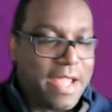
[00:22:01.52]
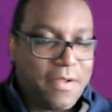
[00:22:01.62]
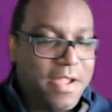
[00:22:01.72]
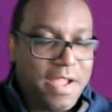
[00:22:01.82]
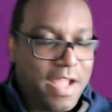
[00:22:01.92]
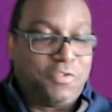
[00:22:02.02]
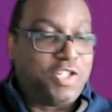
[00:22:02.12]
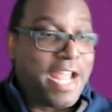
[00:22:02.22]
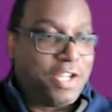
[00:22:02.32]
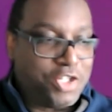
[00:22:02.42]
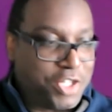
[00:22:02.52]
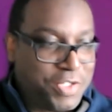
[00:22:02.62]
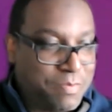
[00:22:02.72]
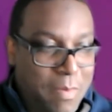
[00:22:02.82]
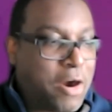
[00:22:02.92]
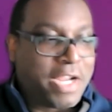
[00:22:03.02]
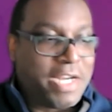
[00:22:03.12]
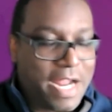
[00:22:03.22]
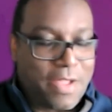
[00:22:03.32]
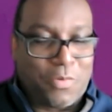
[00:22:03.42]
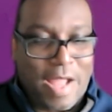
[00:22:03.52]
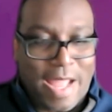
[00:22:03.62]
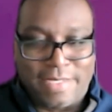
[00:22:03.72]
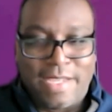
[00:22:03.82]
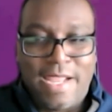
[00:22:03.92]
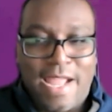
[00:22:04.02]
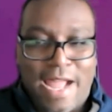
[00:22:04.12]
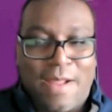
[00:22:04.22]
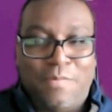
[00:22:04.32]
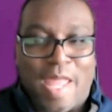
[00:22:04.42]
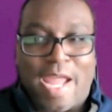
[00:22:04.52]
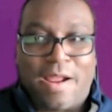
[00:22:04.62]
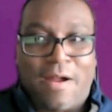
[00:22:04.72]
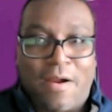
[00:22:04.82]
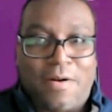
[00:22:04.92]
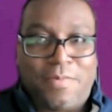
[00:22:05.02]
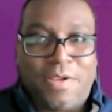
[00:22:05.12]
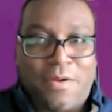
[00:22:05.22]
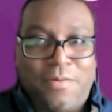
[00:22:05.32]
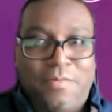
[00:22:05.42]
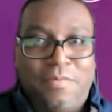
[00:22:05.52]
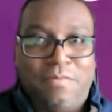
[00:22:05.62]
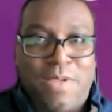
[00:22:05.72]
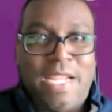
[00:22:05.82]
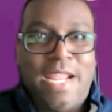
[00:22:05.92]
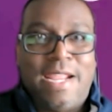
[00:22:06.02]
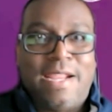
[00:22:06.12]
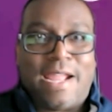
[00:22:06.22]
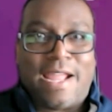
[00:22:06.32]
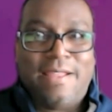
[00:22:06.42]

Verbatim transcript: of challenges, market and otherwise, that are, being